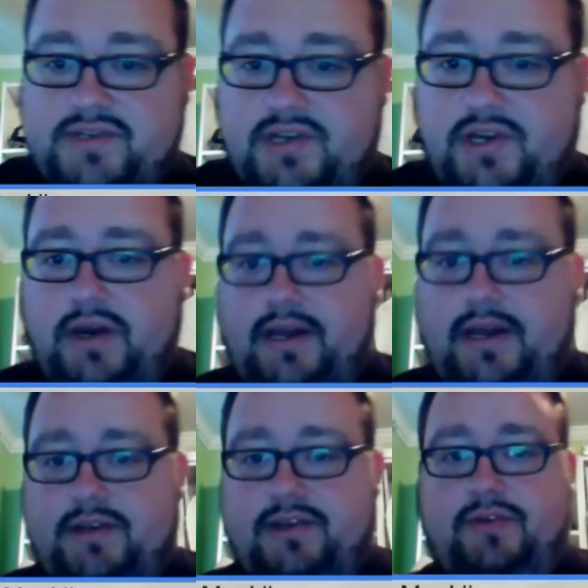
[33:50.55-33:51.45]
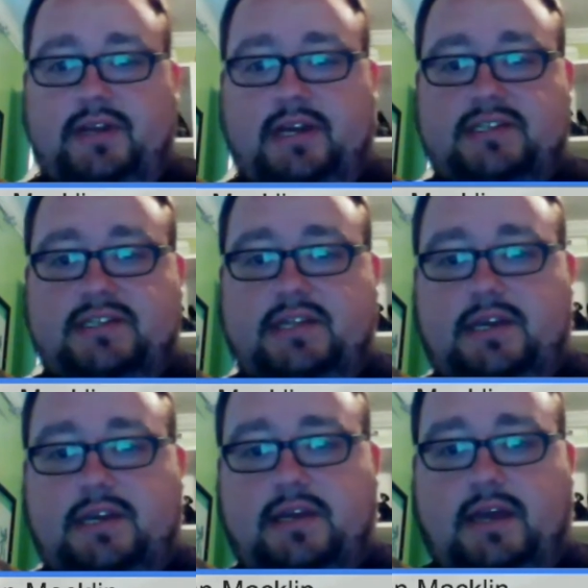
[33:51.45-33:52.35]
to go ahead and do the next
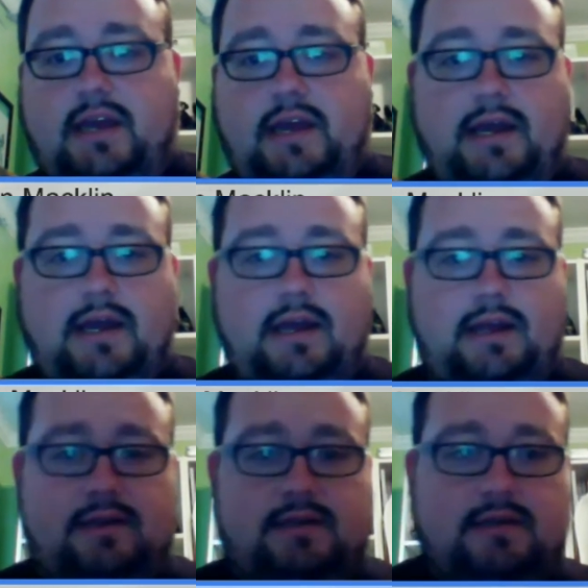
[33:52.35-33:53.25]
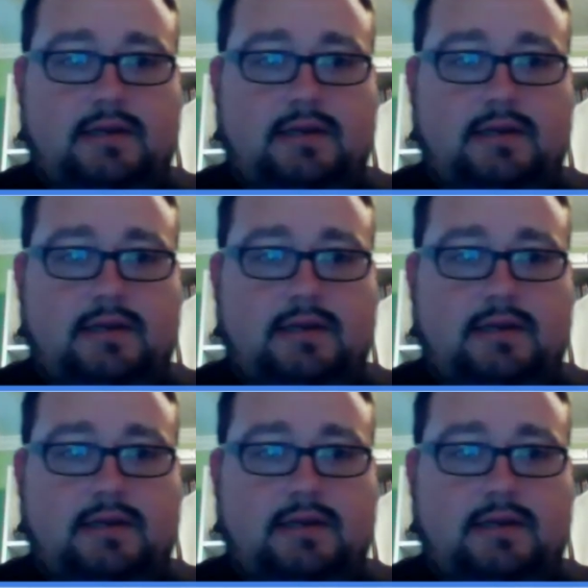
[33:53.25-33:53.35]
thing, and